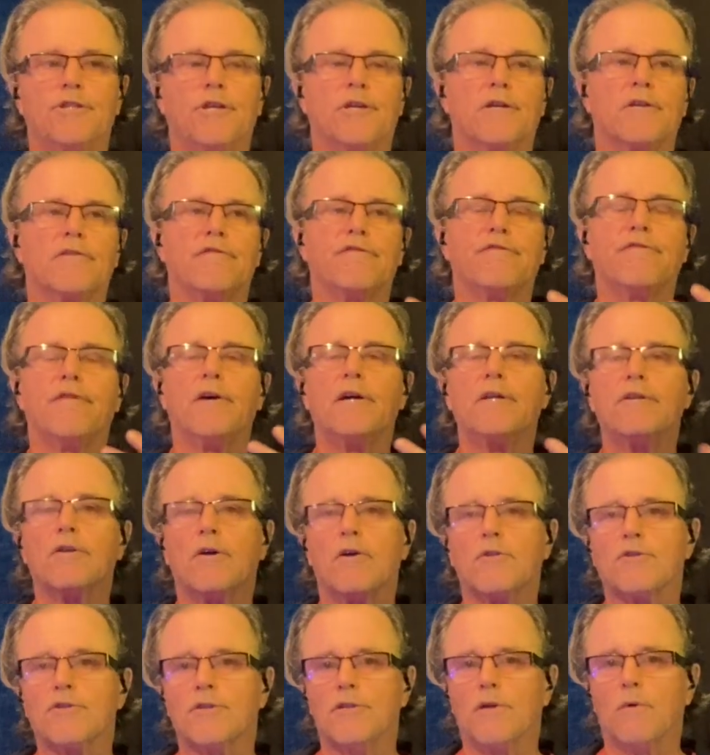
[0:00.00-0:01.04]
You're going to find
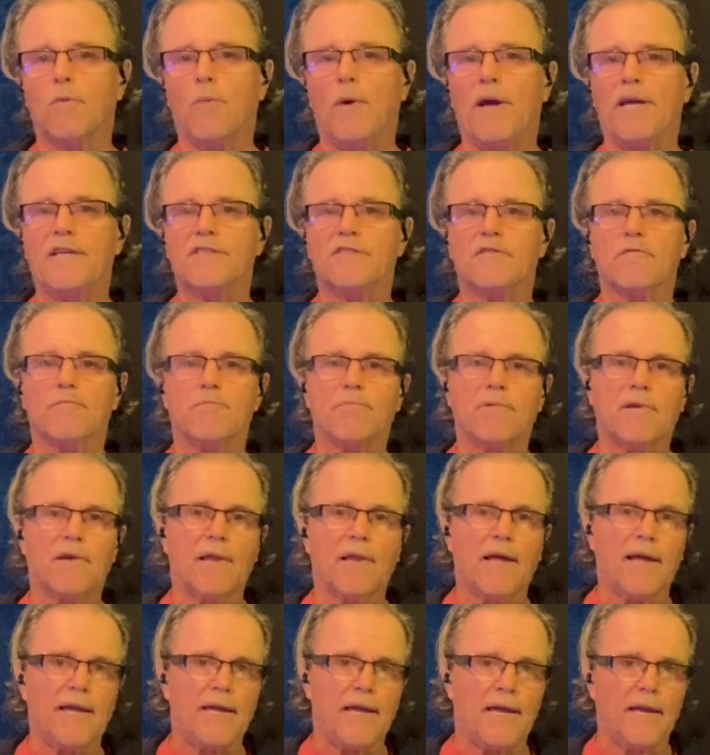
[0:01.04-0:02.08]
alternate ways of
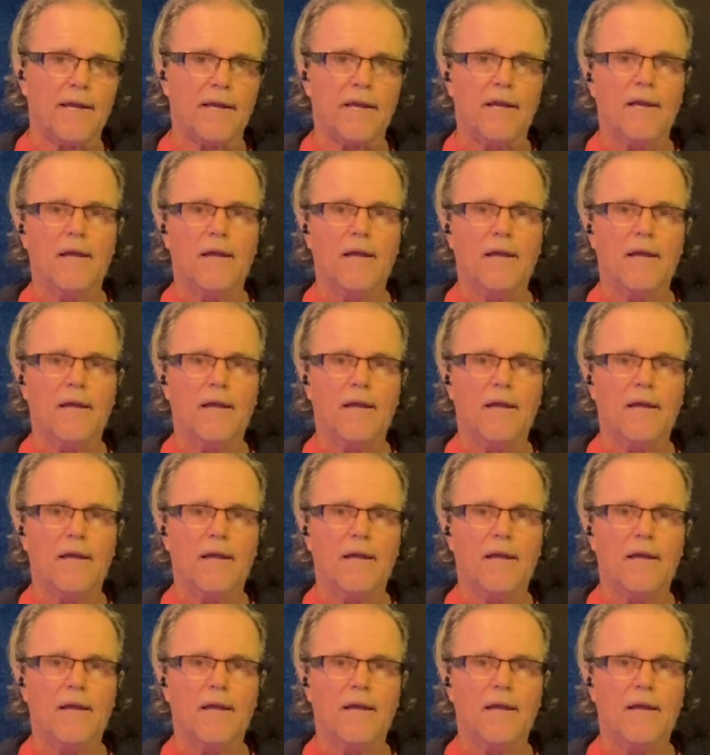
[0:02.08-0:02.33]
playing